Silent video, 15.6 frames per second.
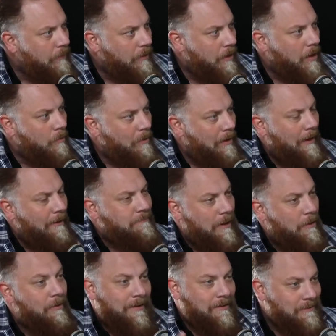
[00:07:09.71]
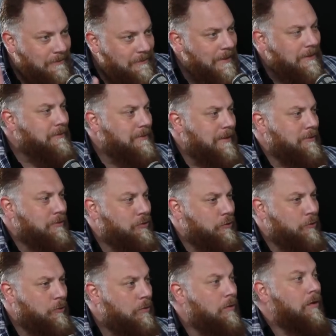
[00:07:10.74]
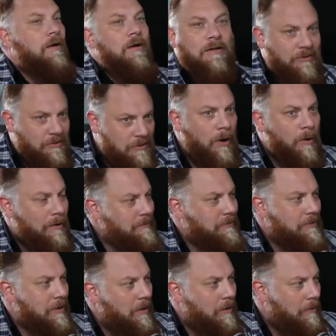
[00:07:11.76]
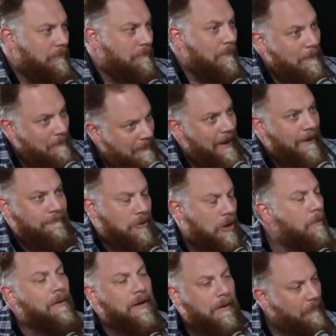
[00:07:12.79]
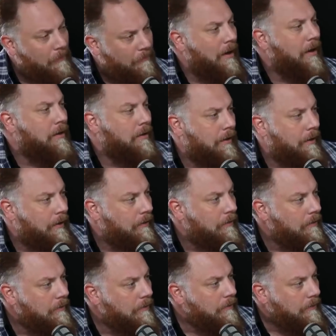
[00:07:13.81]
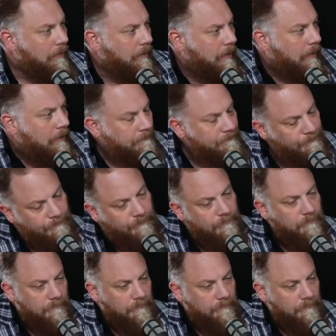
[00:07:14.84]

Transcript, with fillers: You know, where if they were an assistant to so and so. Maybe they have to go pick up your dry cleaner. Right. You know. Yeah.